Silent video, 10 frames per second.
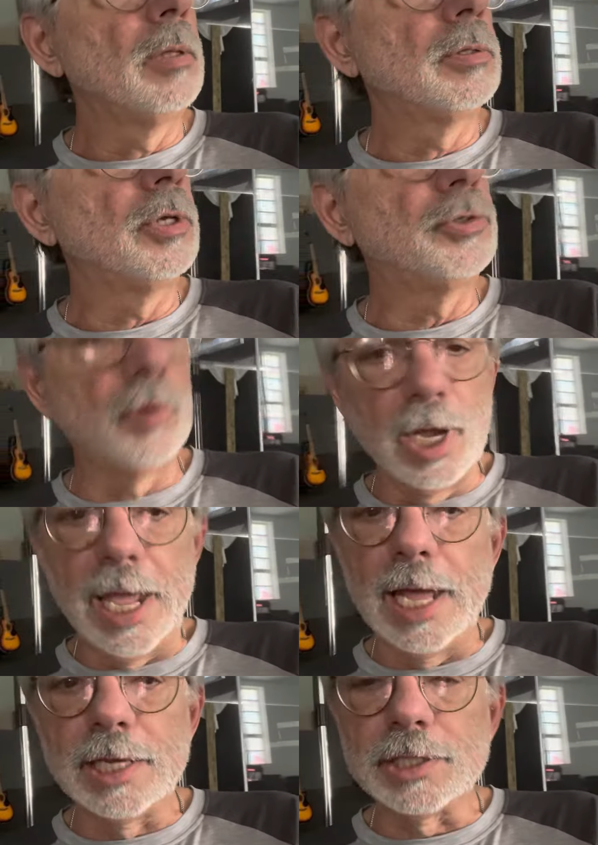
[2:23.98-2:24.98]
to drug
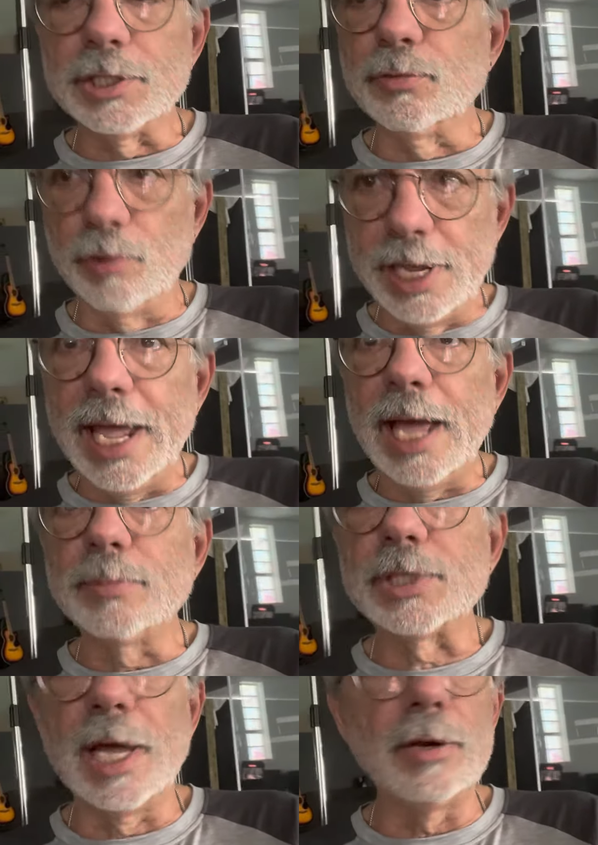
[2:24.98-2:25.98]
addicts in rehab
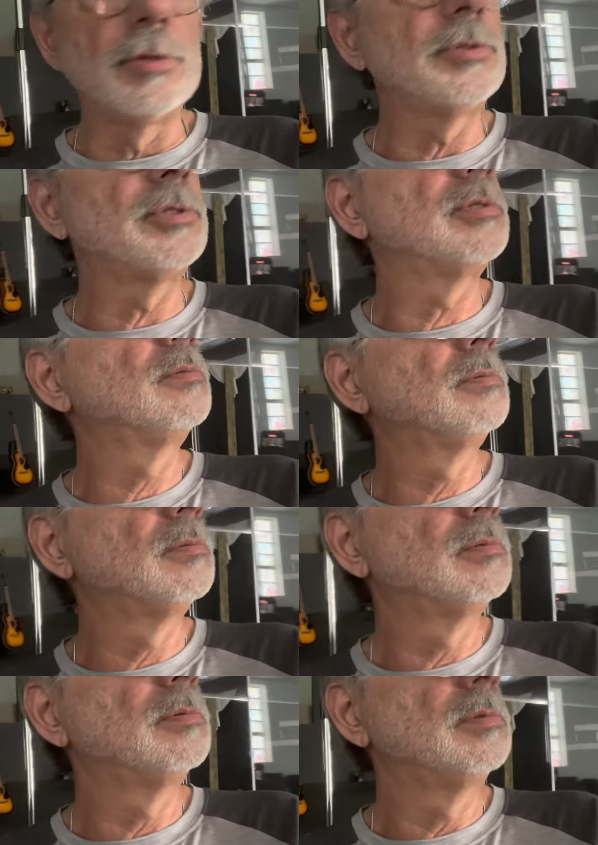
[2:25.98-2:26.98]
centers.
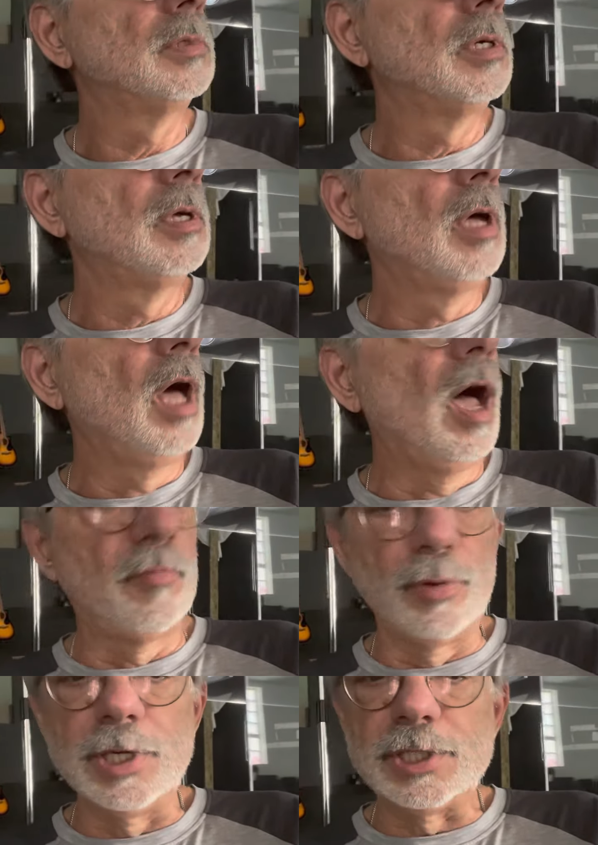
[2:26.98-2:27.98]
I've
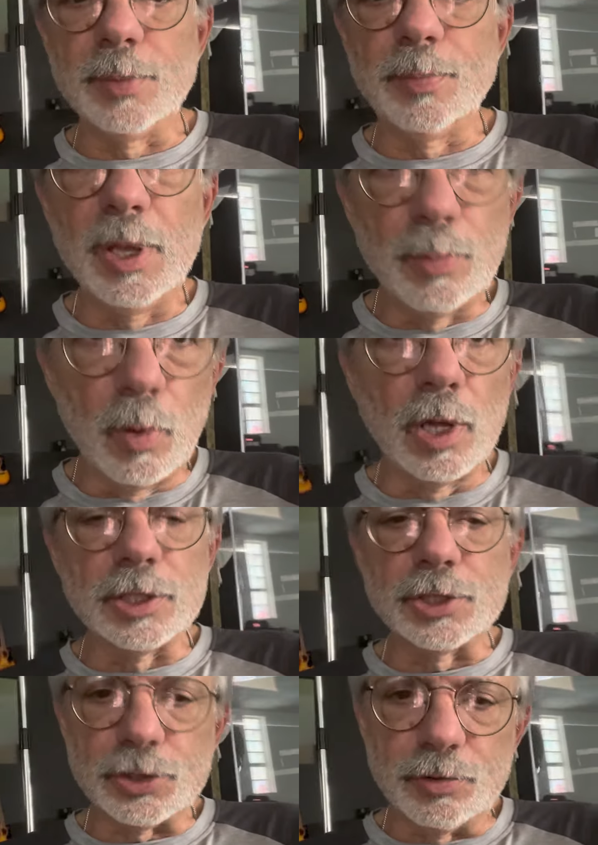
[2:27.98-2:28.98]
preached to people on the
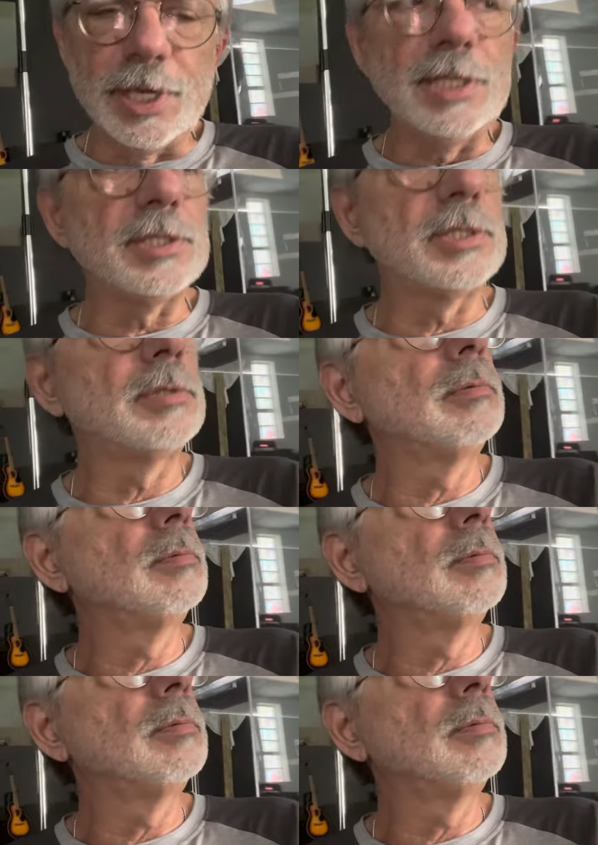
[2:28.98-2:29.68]
streets.